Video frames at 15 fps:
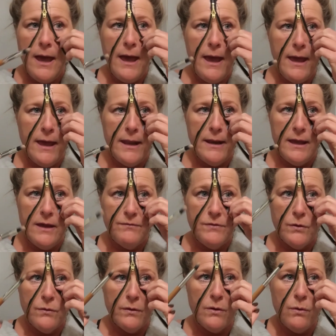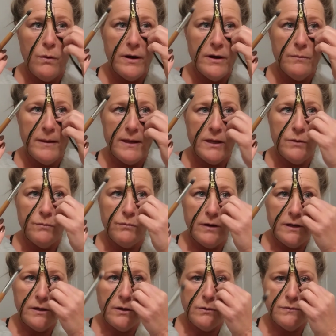And if you're going to be
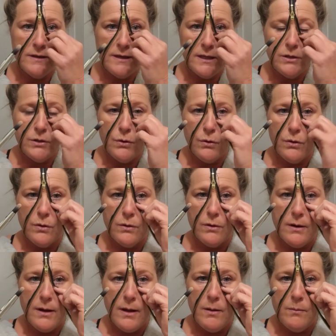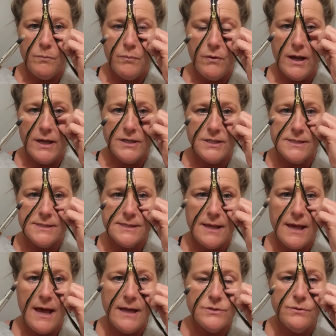reusing your brushes,
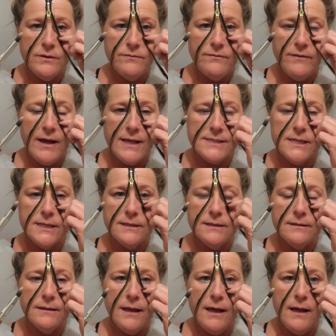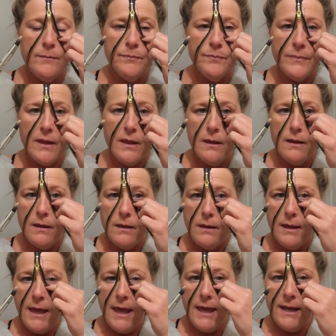I do advise getting
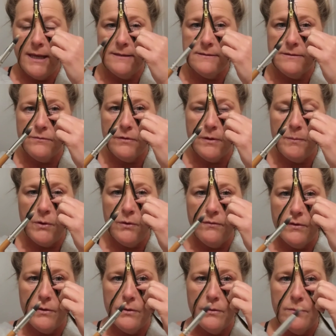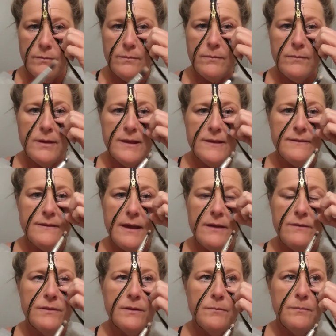adhesive remover. It
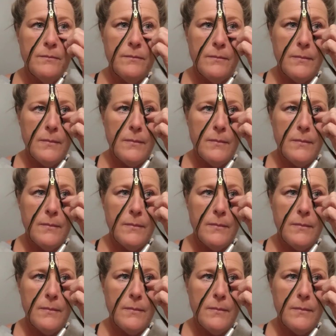saves them.